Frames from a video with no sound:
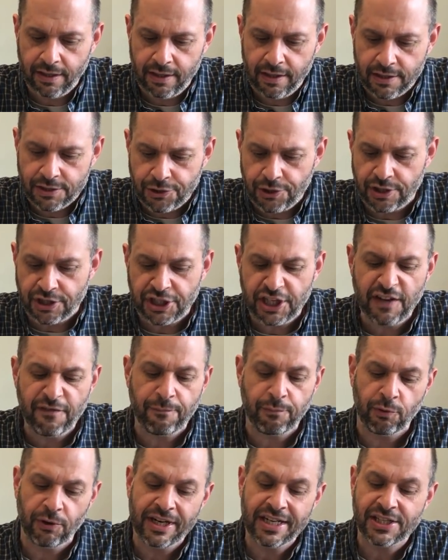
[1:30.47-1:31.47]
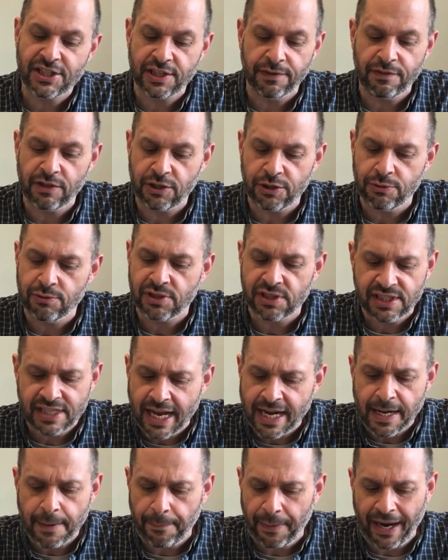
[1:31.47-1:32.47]
So the chief priests of the Jews
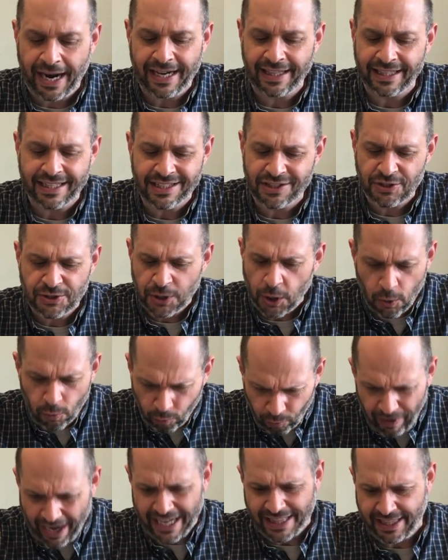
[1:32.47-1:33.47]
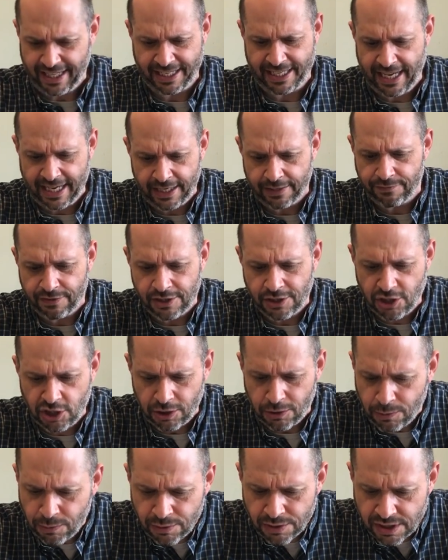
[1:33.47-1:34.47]
said to Pilate, 'Don't write 'The King of the
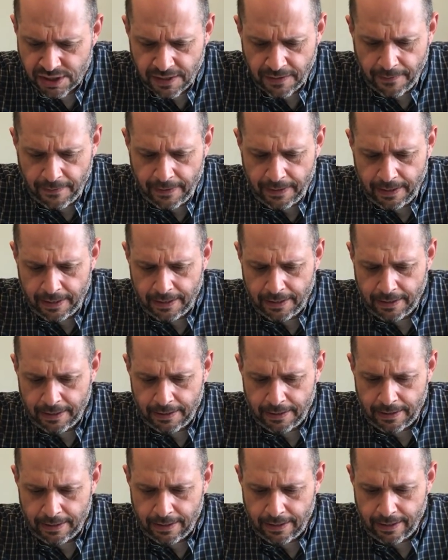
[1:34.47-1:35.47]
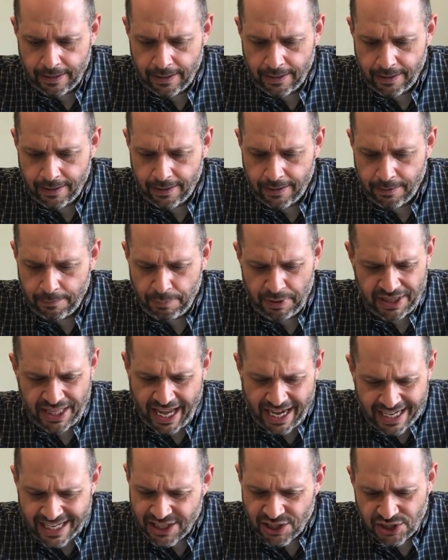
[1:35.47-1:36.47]
Jews,' but
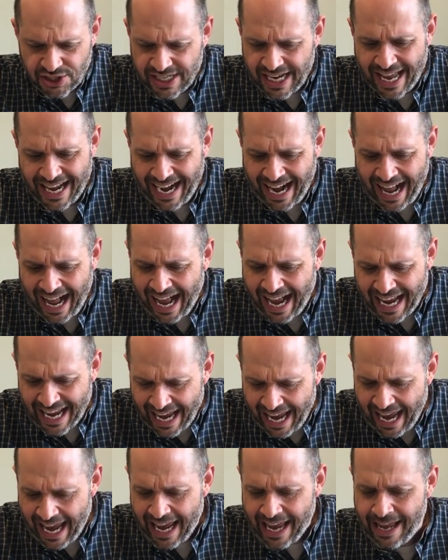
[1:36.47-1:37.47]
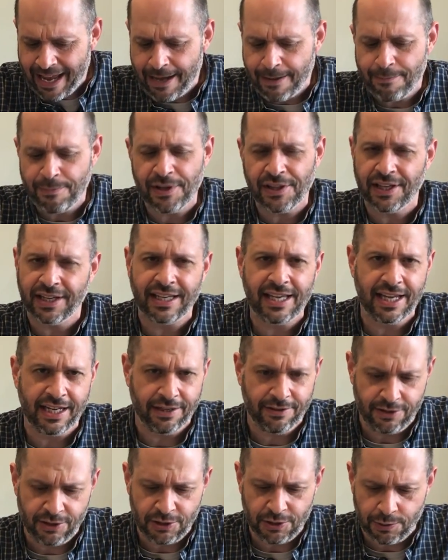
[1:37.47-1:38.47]
that he said, 'I am the King
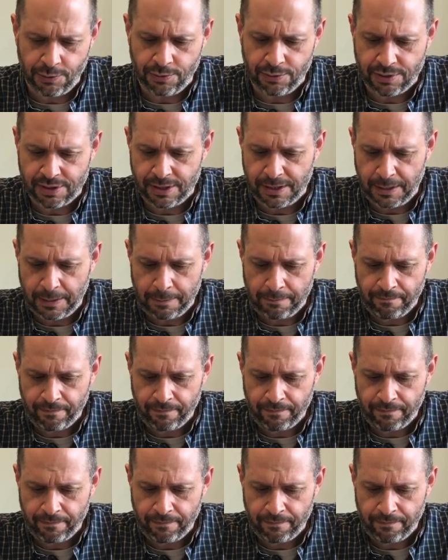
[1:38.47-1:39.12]
of the Jews.'